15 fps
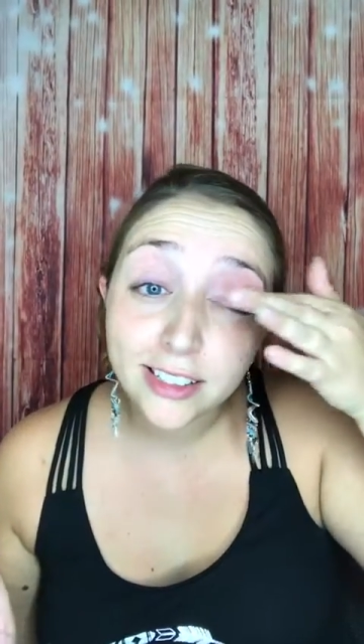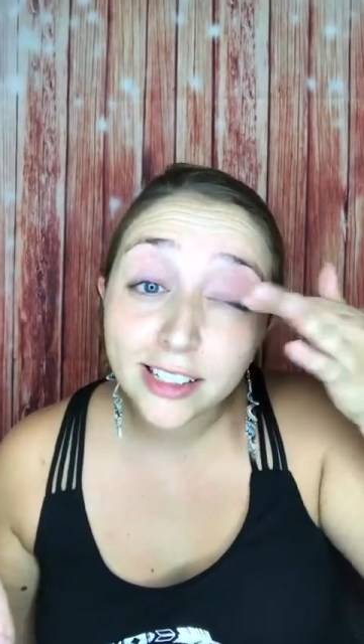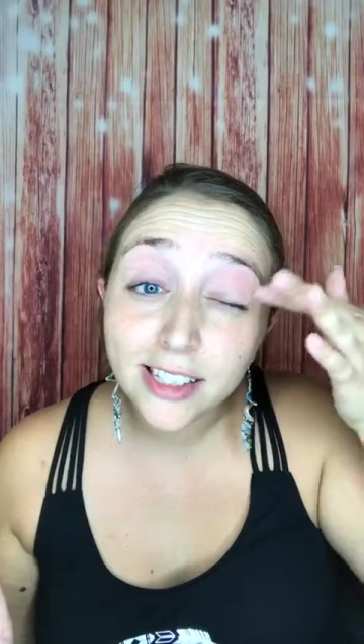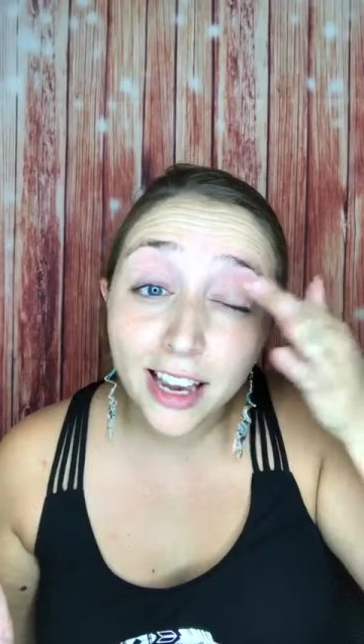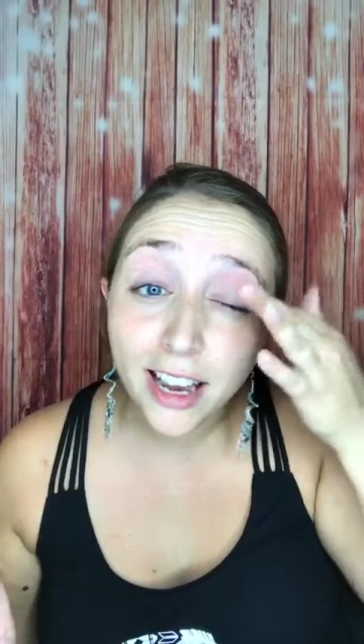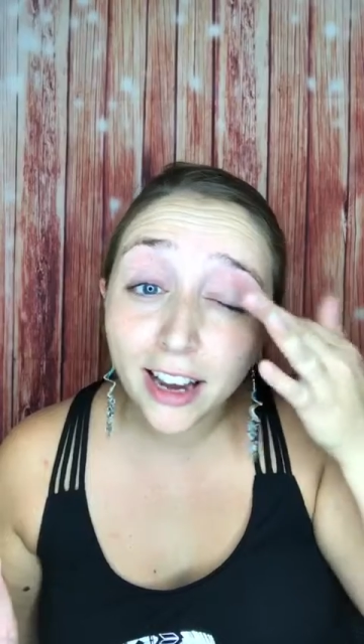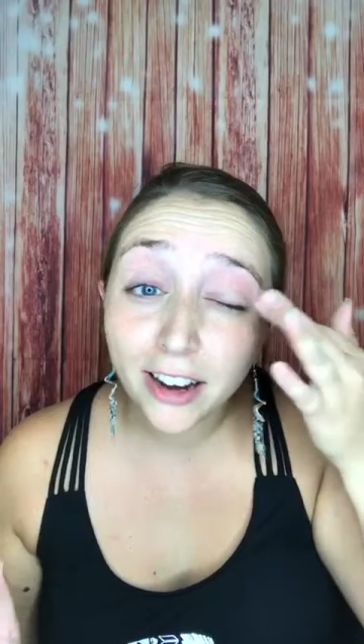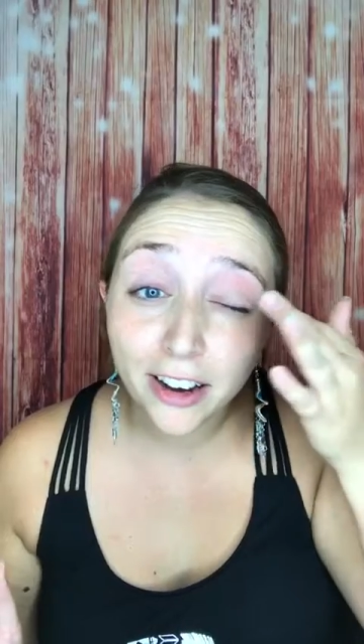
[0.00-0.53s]

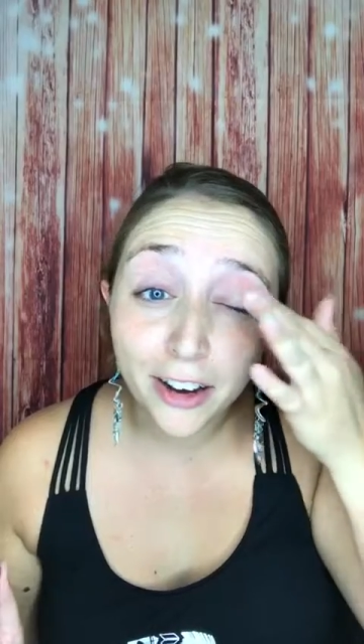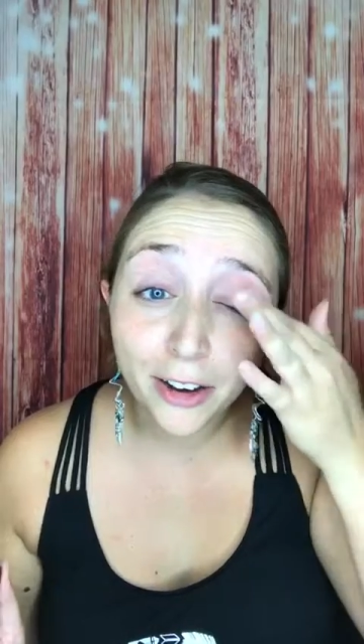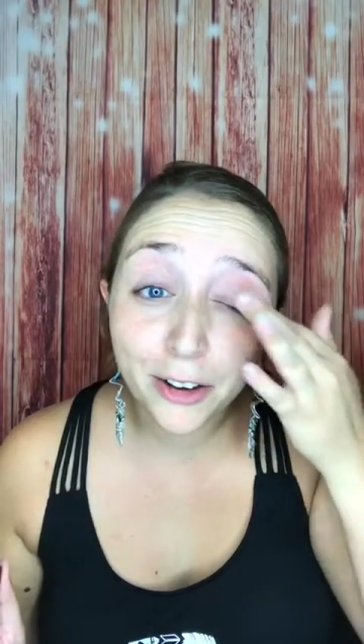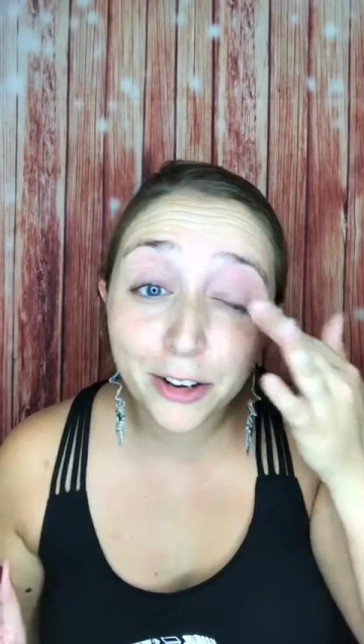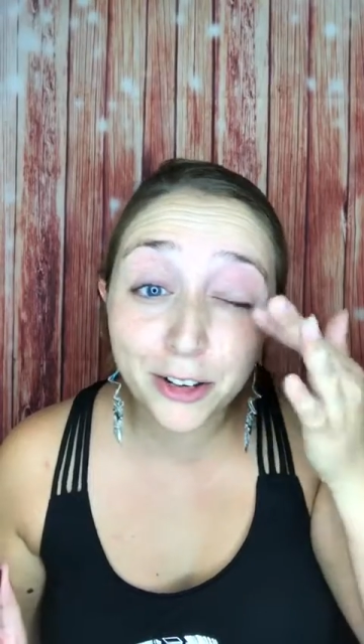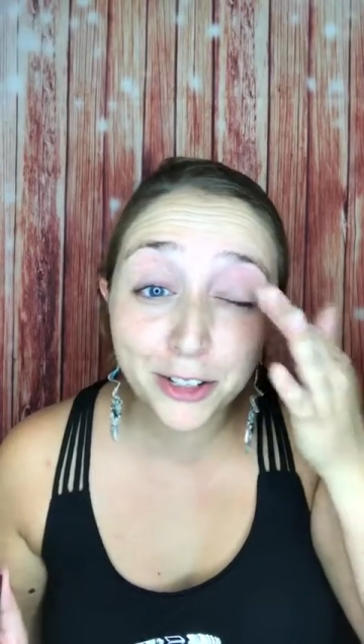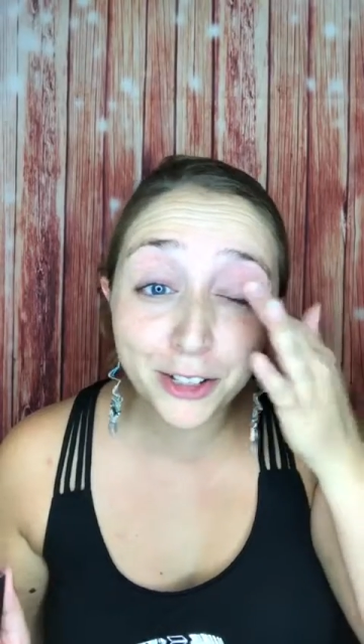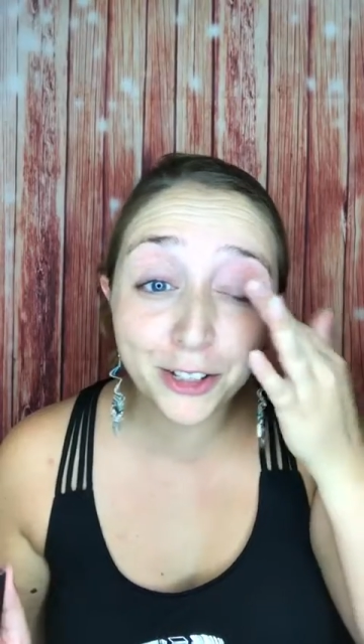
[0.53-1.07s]
say
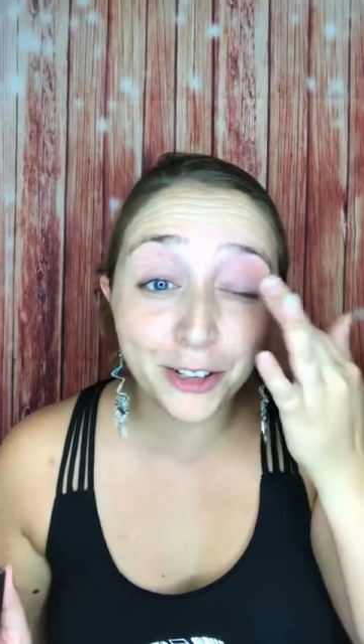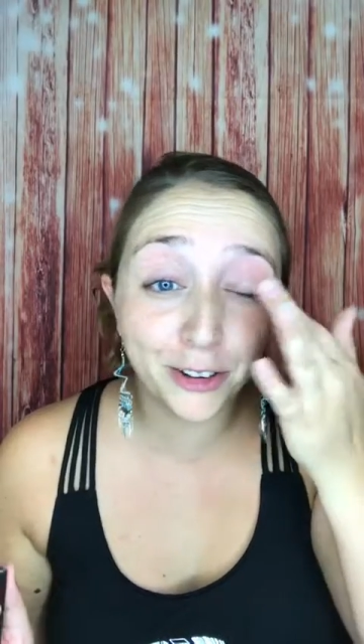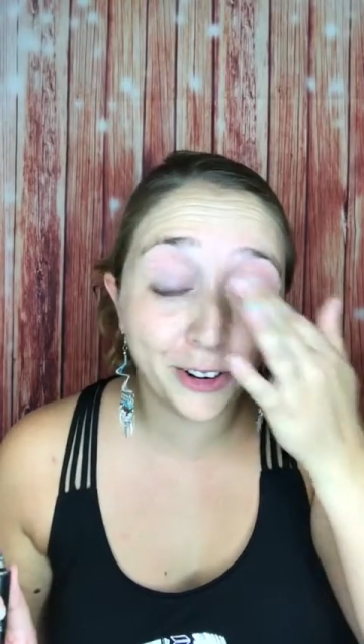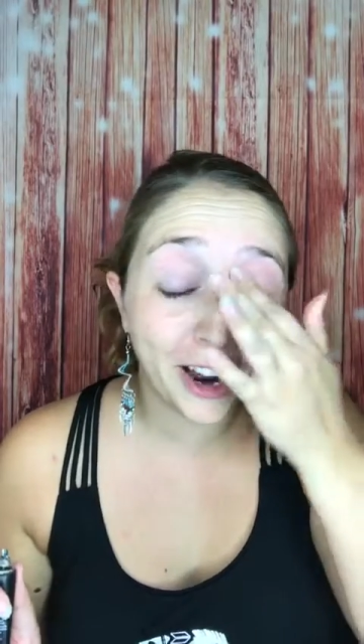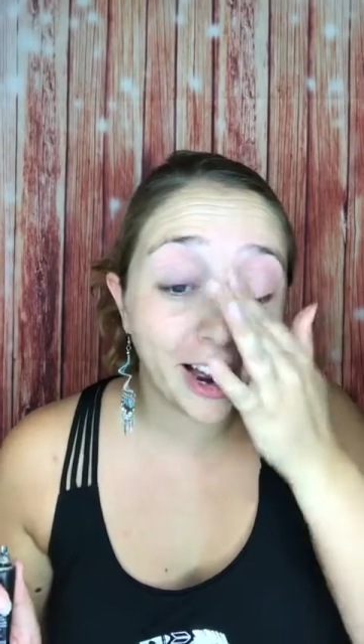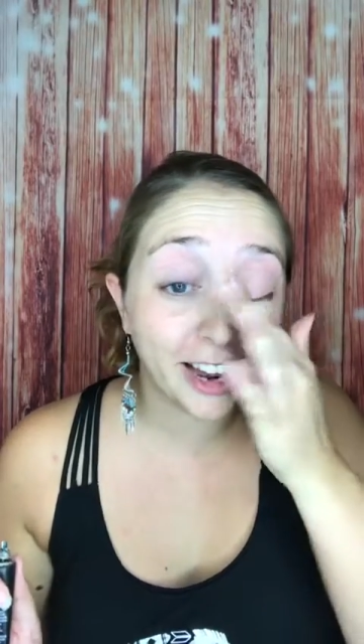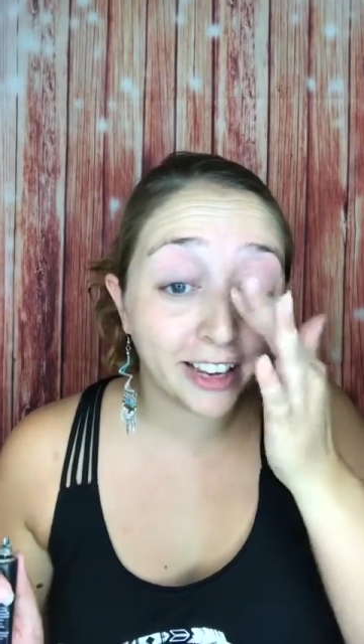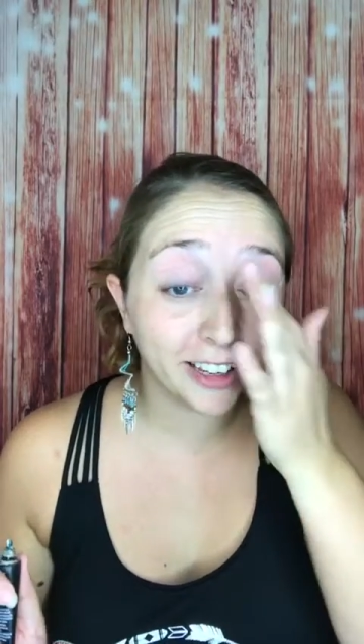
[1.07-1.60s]
hello
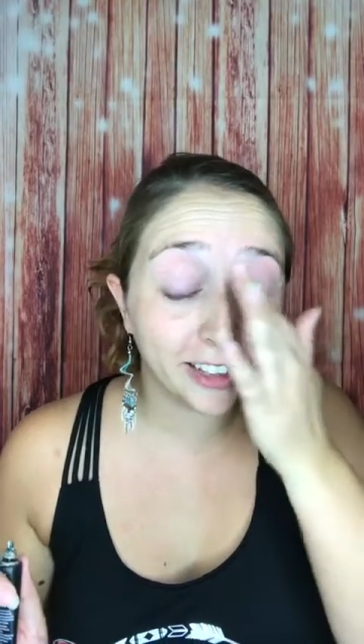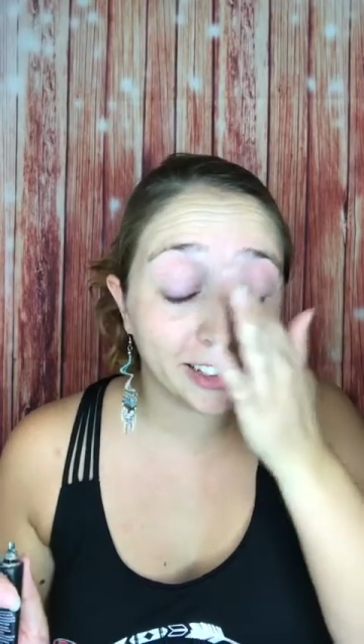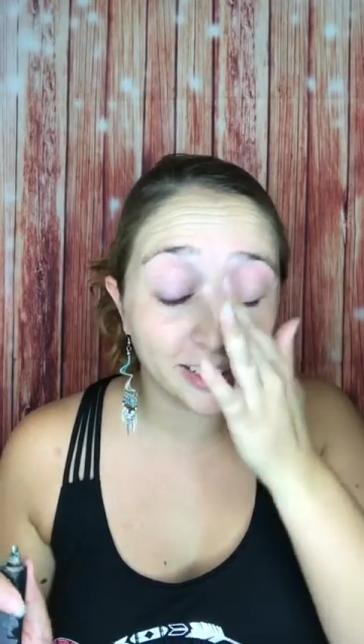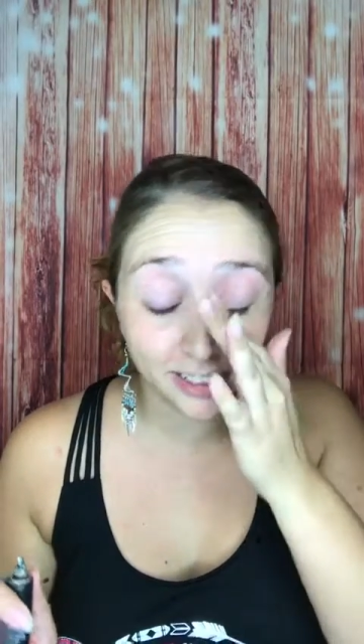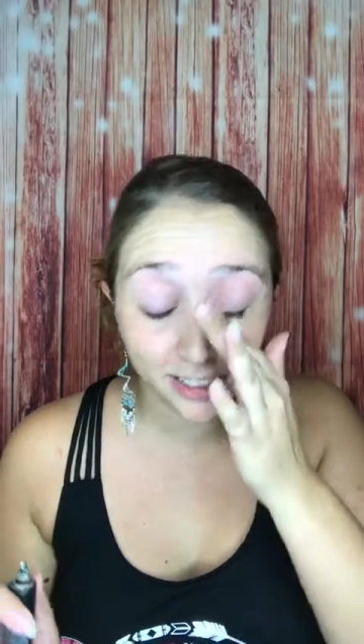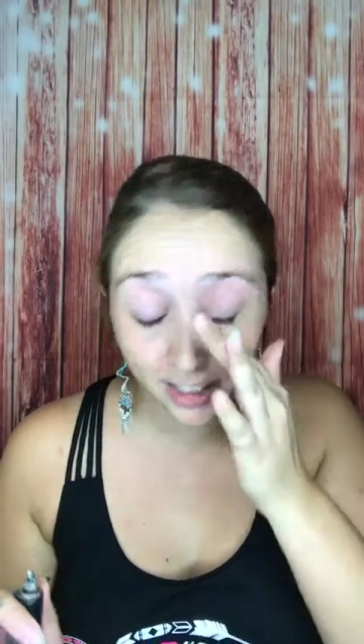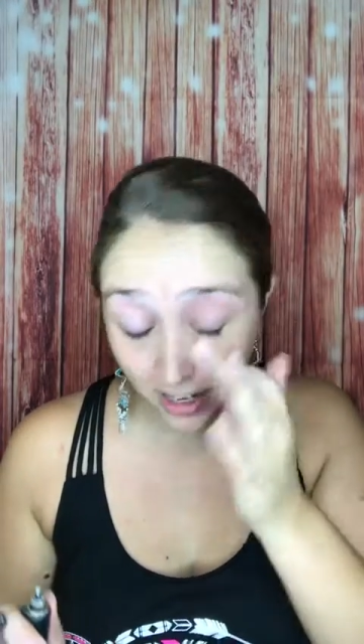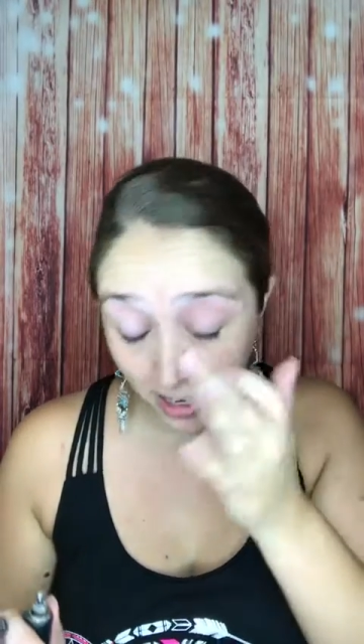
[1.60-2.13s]
so I can